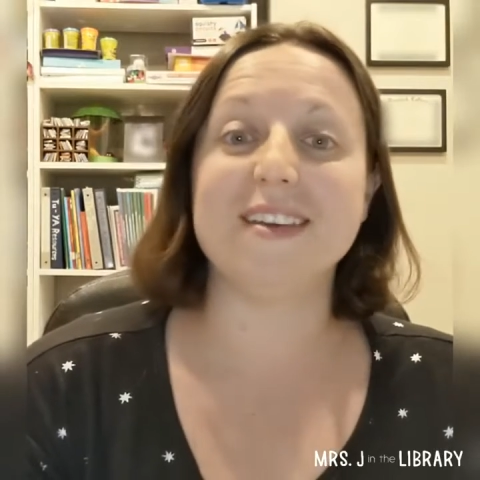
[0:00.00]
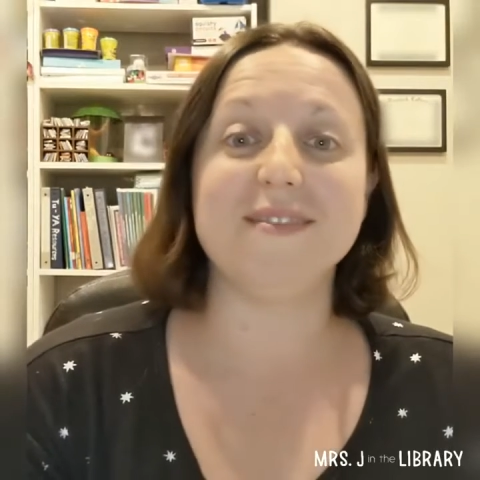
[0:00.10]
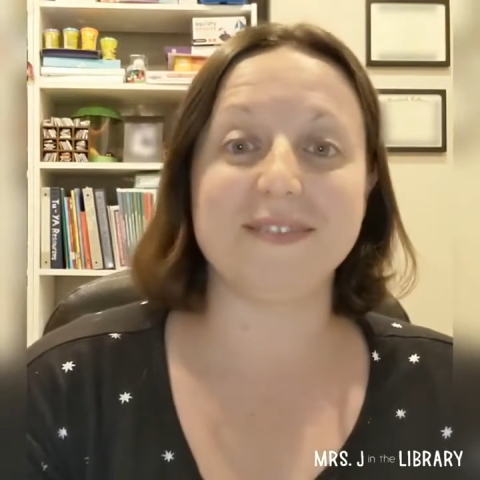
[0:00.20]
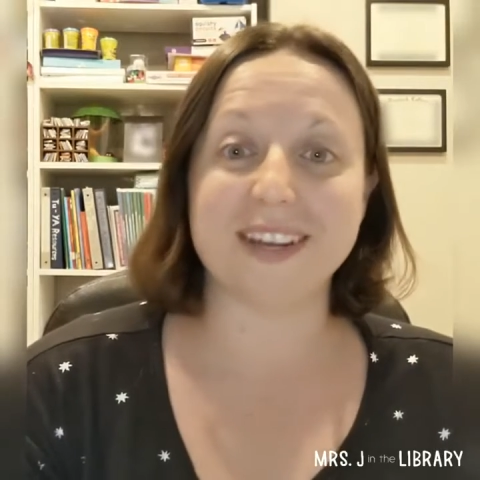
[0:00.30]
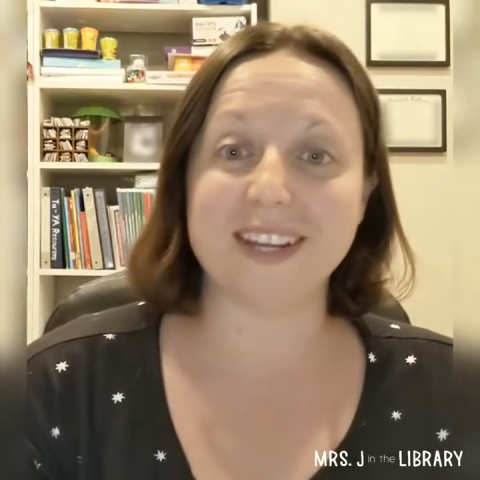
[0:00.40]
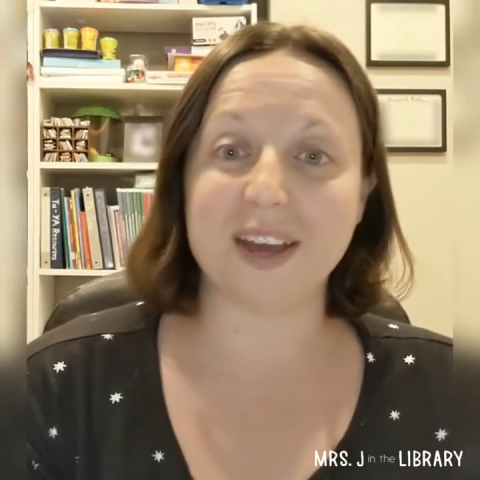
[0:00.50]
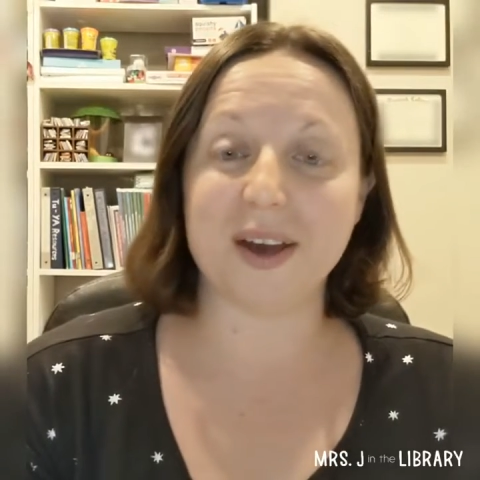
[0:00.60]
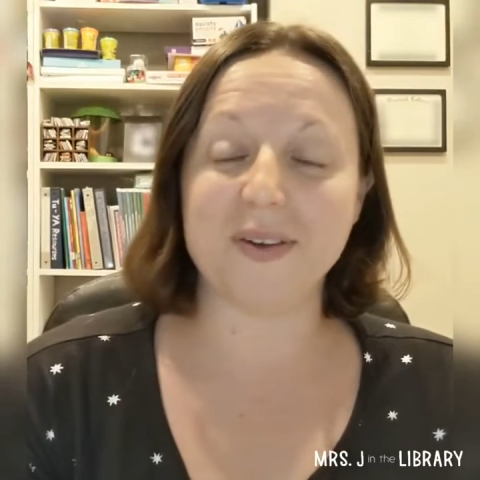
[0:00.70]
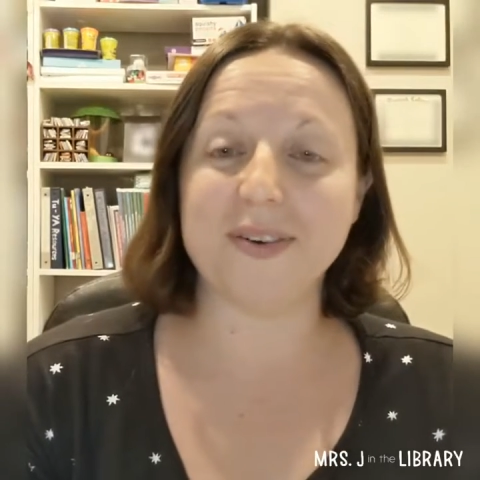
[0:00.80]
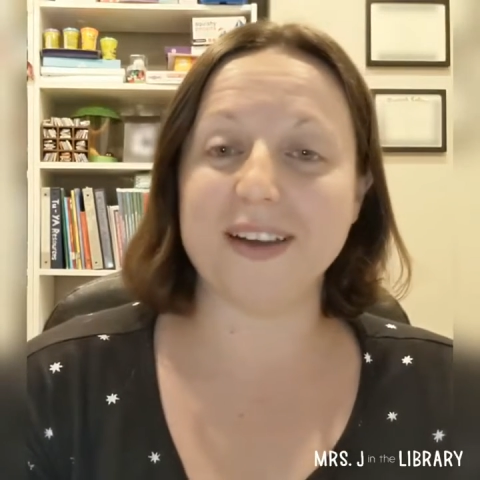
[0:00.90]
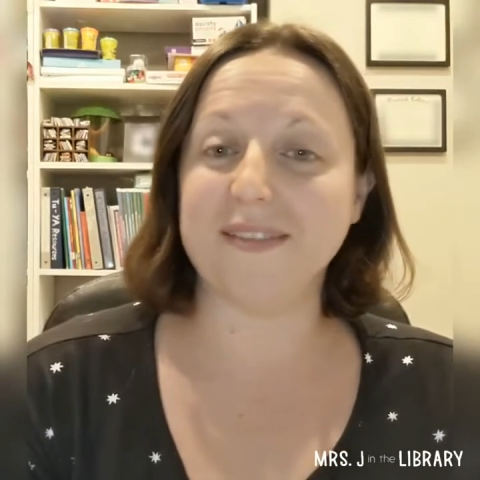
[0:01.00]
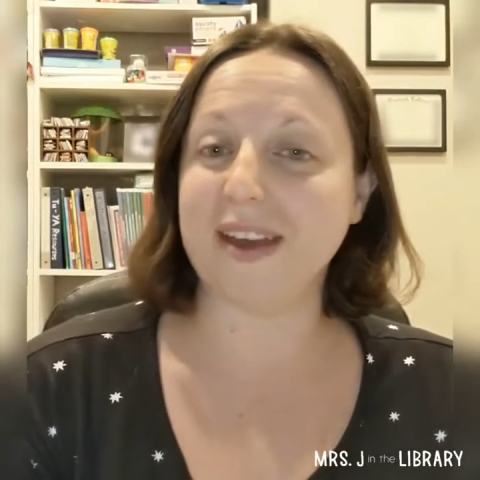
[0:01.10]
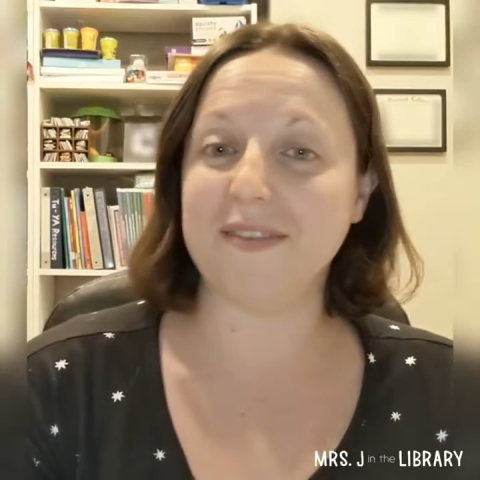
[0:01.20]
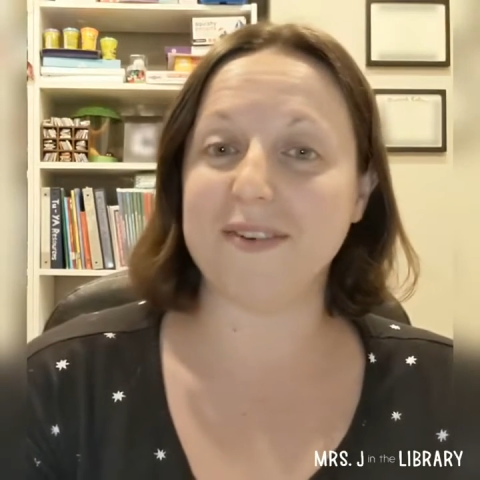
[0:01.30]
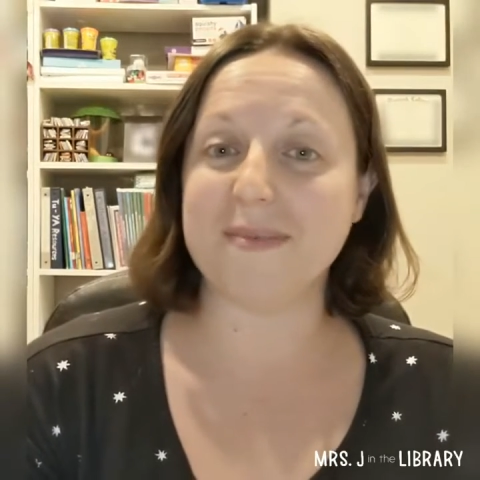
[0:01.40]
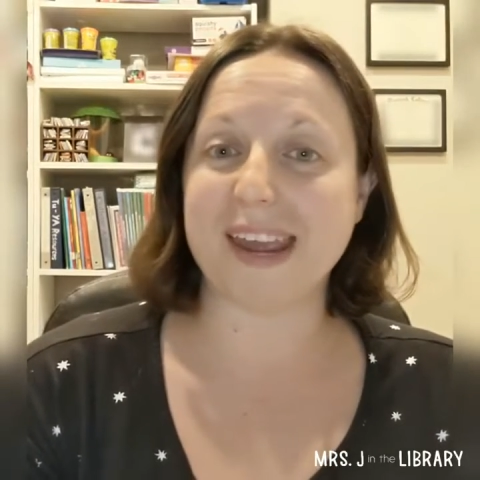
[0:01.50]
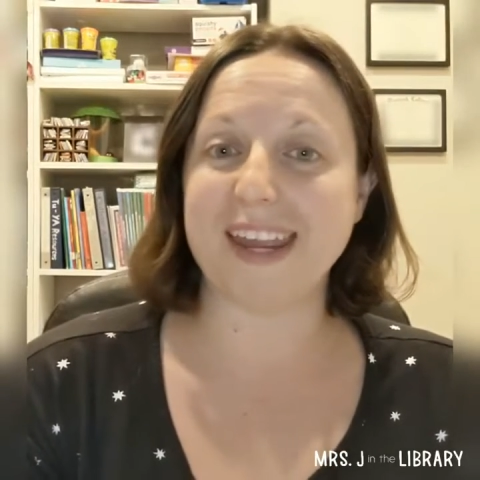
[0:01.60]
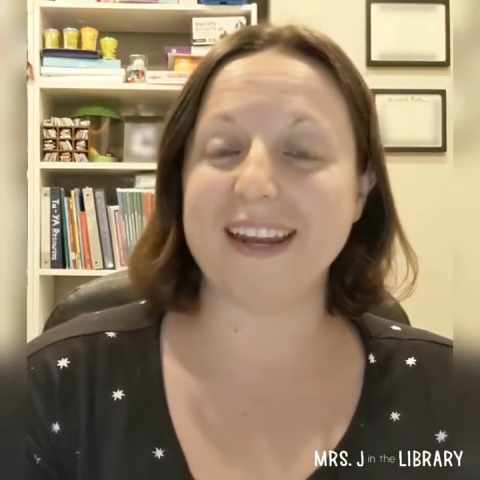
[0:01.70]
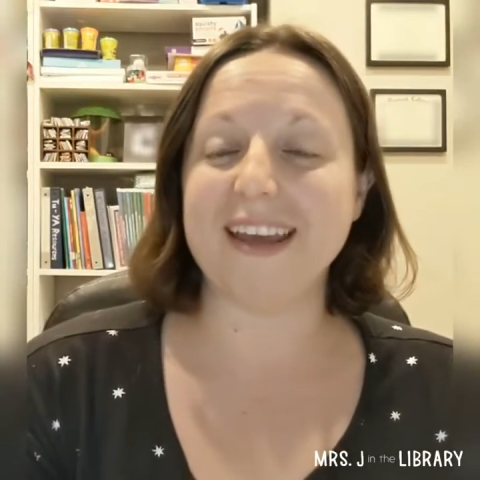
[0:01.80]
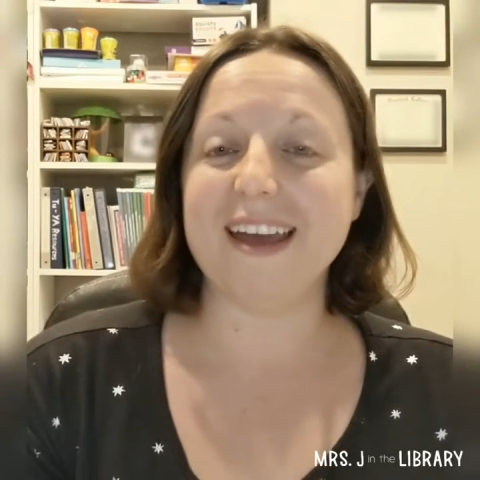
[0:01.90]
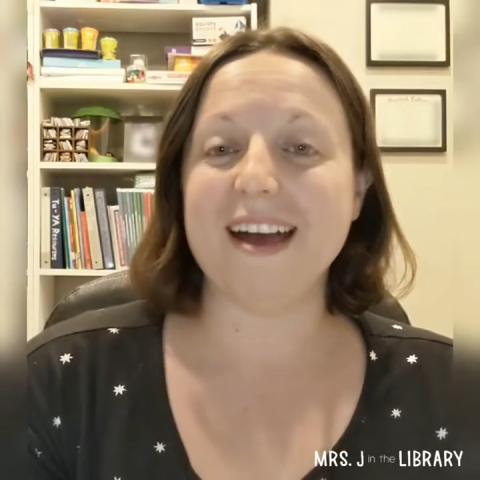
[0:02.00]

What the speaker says: video I've ever made